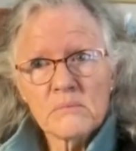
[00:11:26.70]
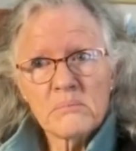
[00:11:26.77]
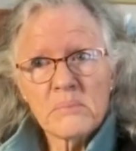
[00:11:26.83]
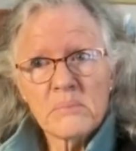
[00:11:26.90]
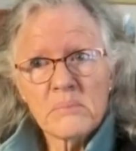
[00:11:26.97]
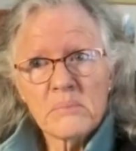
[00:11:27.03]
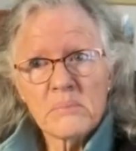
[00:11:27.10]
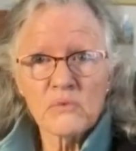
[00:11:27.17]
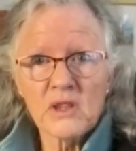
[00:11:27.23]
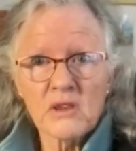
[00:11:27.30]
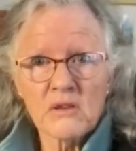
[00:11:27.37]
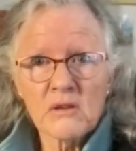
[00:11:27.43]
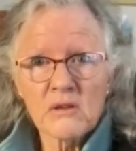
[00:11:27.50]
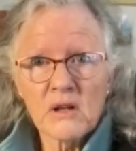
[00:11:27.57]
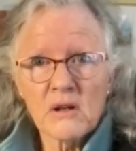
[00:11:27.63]
paint with
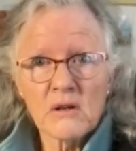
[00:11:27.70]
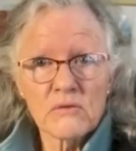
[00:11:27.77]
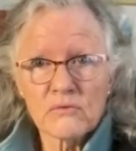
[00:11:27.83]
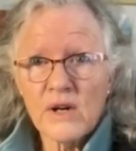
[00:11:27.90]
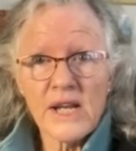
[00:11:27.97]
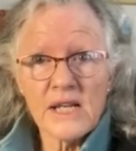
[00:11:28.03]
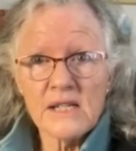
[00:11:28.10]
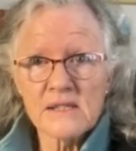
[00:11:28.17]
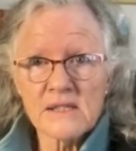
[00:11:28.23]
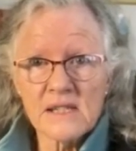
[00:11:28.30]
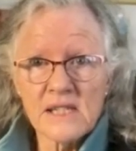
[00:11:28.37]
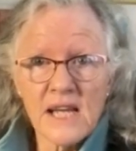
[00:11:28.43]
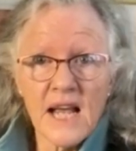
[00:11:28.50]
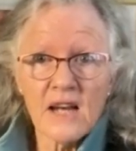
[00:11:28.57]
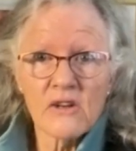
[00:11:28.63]
reds
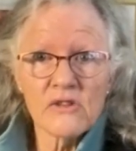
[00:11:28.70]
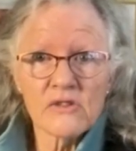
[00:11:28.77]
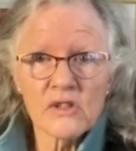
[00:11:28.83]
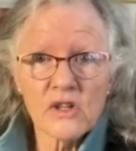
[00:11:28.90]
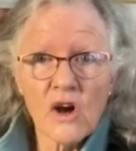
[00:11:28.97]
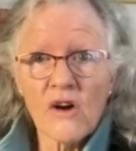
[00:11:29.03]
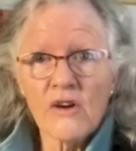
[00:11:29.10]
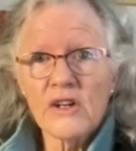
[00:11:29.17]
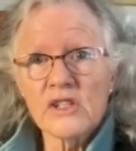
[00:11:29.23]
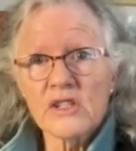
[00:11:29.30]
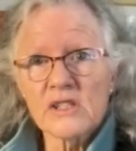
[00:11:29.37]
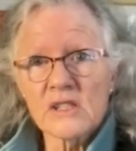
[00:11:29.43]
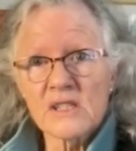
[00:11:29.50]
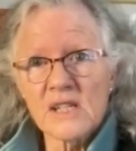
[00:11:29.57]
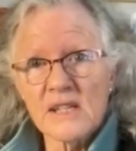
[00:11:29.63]
and yellows and
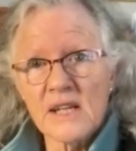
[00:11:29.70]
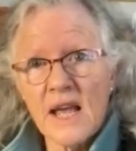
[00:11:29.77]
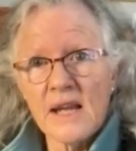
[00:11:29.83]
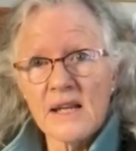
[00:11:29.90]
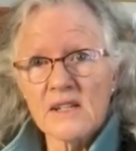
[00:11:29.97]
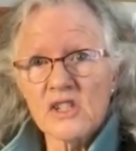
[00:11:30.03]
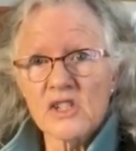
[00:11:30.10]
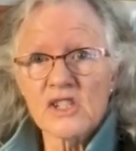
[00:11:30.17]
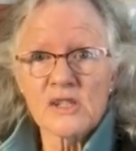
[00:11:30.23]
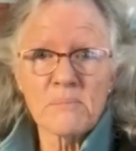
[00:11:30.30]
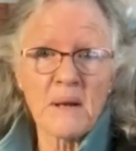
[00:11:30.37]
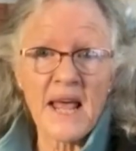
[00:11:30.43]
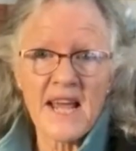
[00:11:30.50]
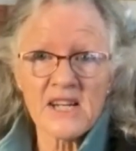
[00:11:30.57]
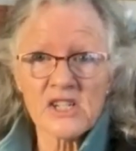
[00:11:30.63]
oranges today and just
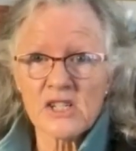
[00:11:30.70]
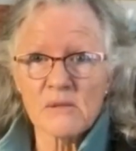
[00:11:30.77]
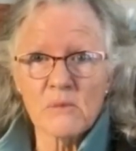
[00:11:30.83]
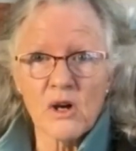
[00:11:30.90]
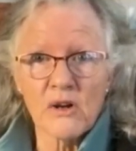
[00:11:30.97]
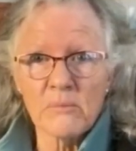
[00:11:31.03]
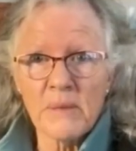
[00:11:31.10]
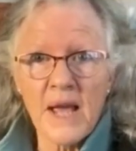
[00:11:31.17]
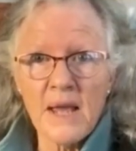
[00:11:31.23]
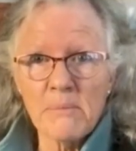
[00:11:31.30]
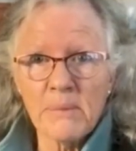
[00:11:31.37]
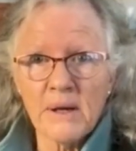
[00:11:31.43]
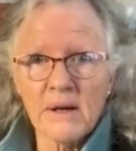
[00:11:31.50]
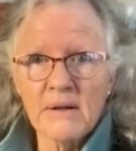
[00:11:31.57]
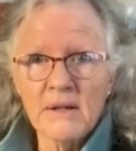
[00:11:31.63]
splash them on
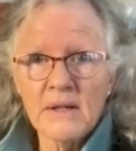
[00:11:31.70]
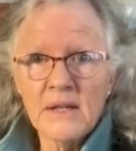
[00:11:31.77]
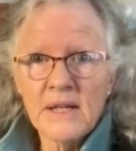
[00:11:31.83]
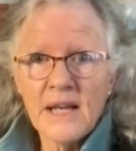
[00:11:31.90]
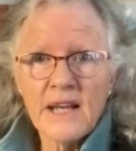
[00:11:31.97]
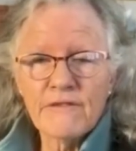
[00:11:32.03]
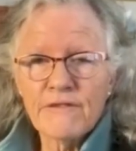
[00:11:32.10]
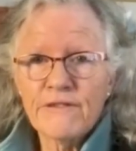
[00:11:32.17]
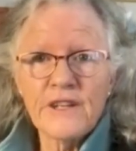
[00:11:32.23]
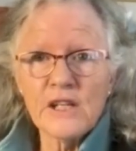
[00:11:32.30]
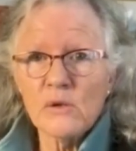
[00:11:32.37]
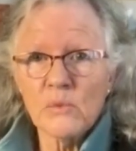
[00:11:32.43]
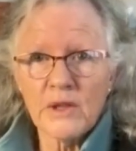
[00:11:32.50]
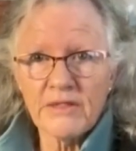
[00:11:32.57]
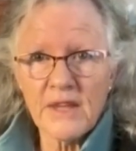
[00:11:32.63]
paper and
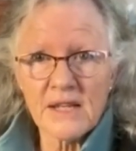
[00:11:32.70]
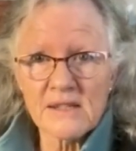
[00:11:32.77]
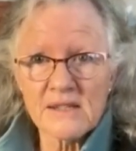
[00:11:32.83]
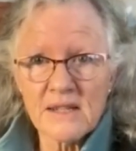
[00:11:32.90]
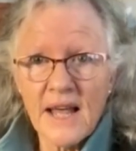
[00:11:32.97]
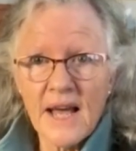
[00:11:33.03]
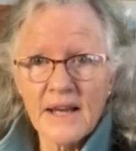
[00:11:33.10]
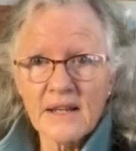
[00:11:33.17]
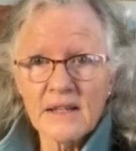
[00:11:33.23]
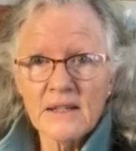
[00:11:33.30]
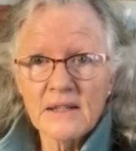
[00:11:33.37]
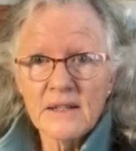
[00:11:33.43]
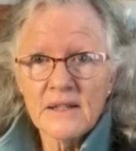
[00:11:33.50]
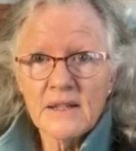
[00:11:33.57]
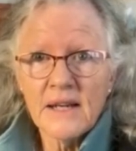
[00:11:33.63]
feel what that's like?
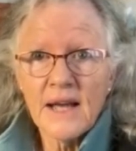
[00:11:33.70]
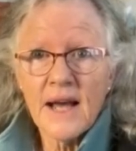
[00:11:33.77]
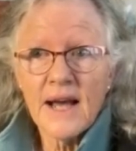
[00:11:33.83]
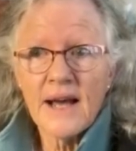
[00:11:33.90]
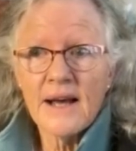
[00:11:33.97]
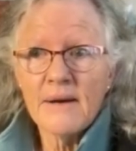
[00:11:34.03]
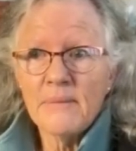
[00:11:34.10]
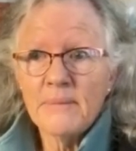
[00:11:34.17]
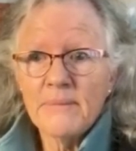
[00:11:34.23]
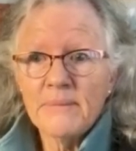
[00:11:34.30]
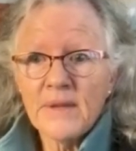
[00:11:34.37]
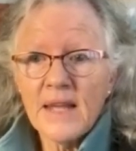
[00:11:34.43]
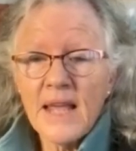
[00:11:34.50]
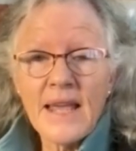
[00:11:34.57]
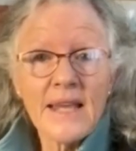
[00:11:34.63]

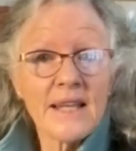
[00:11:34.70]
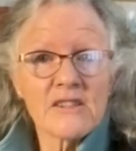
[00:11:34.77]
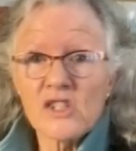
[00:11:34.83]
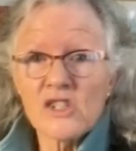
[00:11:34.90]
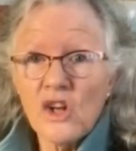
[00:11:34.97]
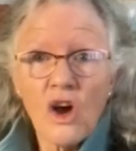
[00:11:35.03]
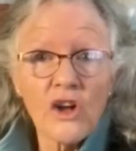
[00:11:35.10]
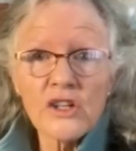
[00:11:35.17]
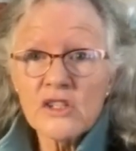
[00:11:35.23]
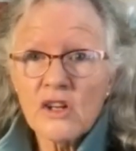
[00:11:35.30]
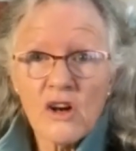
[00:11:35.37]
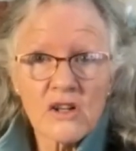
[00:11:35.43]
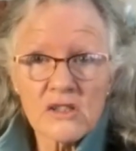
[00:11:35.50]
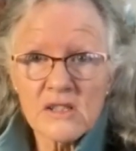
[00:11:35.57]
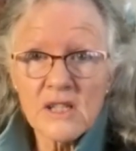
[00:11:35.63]
It's
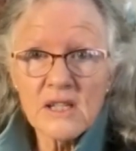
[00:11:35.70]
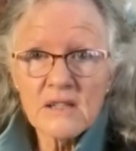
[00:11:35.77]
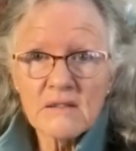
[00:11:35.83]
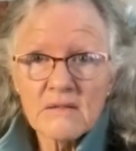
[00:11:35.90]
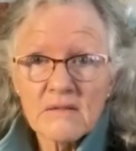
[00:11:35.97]
non-toxic.